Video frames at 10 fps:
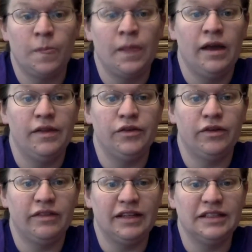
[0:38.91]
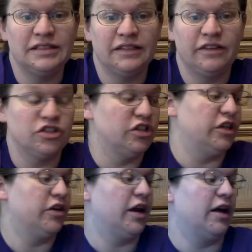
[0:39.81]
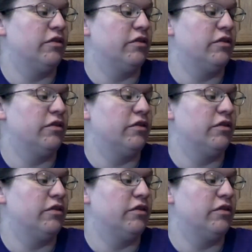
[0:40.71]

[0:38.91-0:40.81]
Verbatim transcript: and then you have the inside function that you cut out.